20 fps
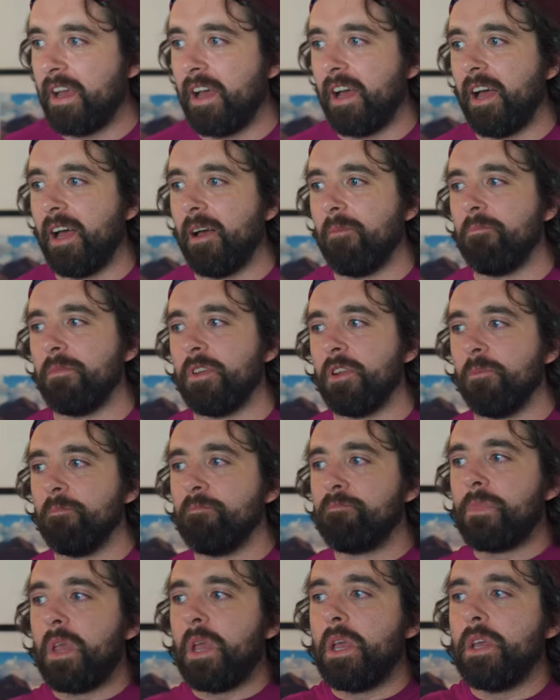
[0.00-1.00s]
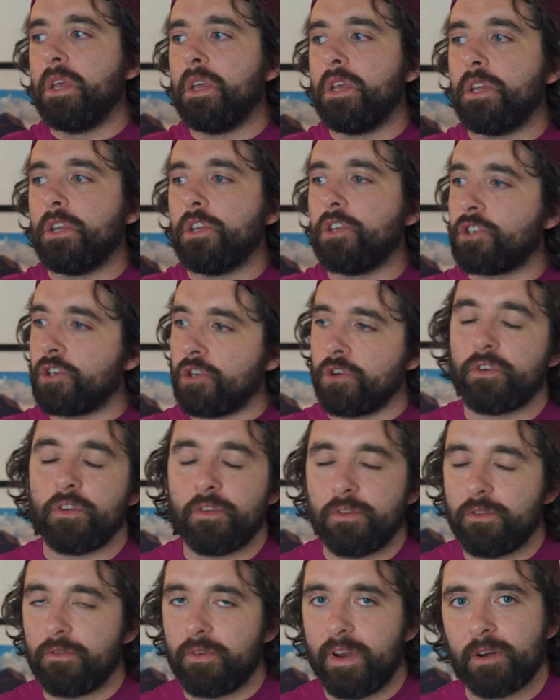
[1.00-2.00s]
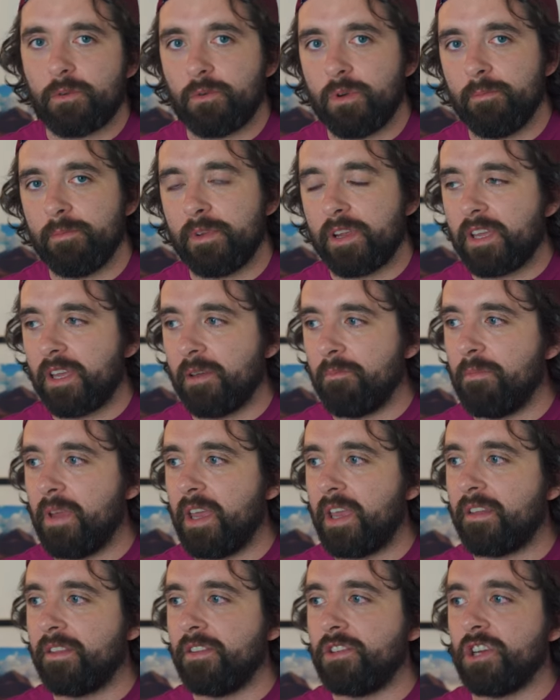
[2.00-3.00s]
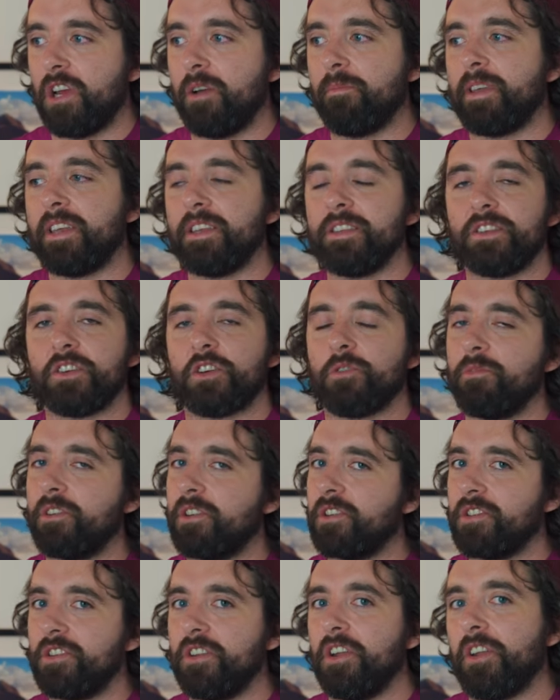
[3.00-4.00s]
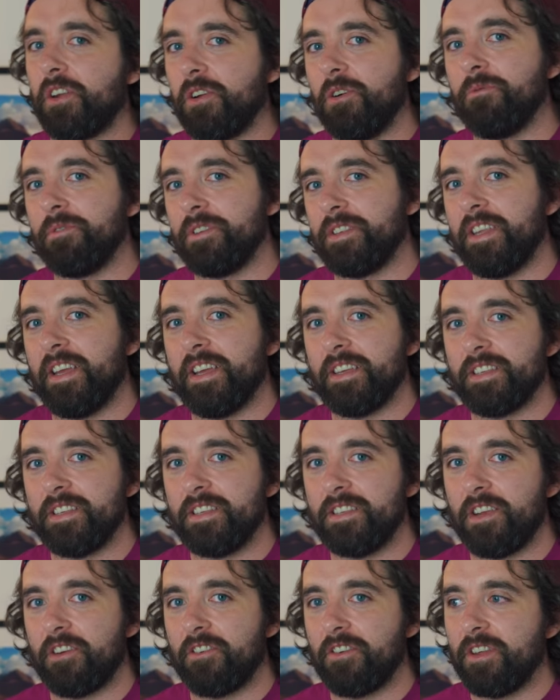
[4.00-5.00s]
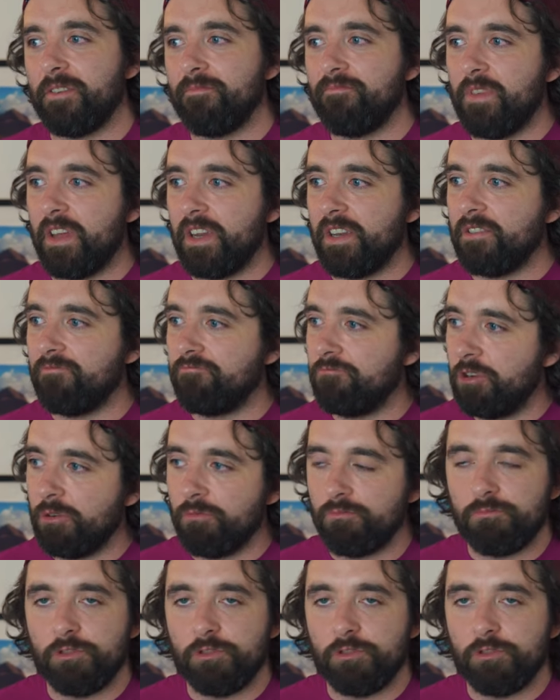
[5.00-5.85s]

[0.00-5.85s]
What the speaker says: You know, sure, the right equipment can make the job easier, but it's not always necessary. And, you know,